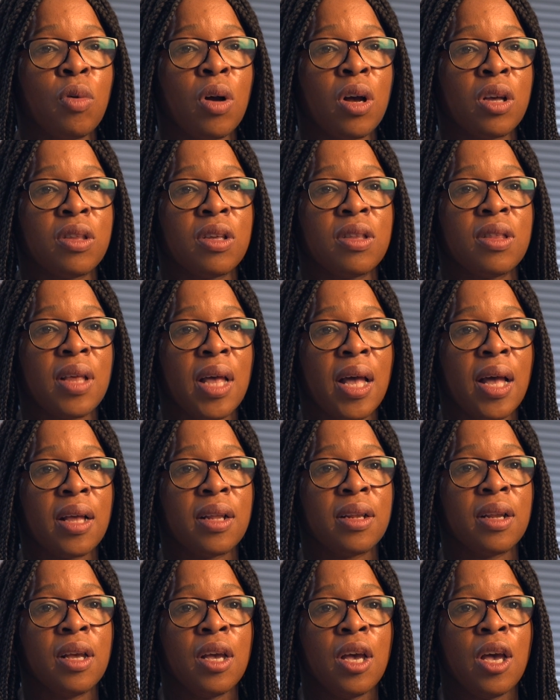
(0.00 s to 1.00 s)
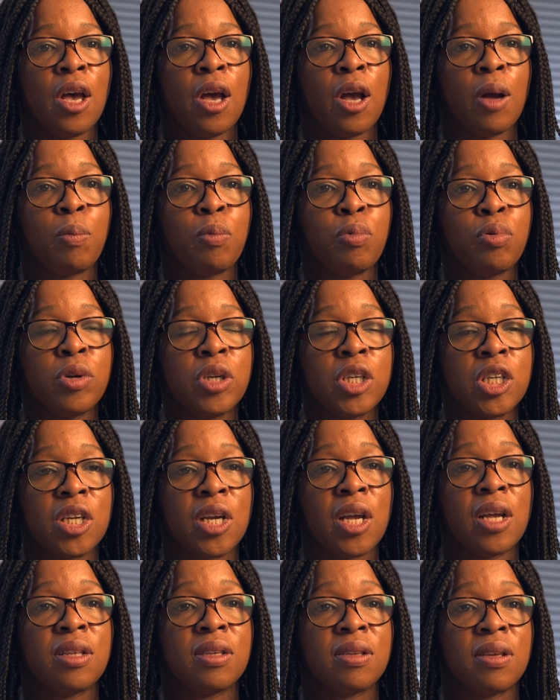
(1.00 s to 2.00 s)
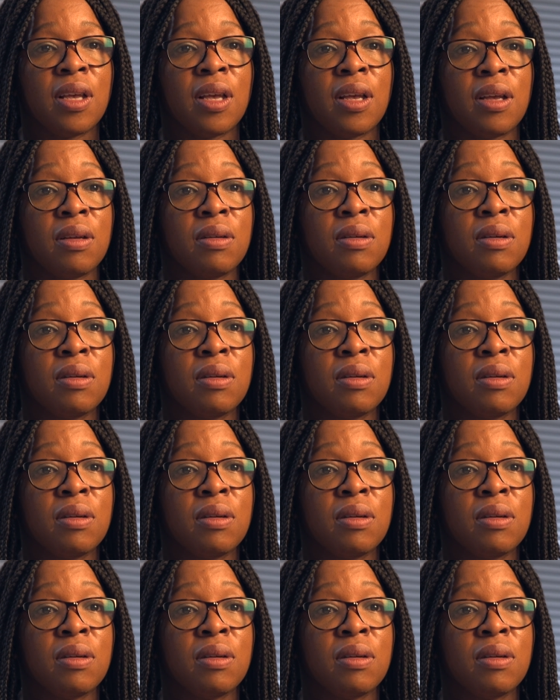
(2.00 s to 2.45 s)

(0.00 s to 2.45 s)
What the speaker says: rather than appreciating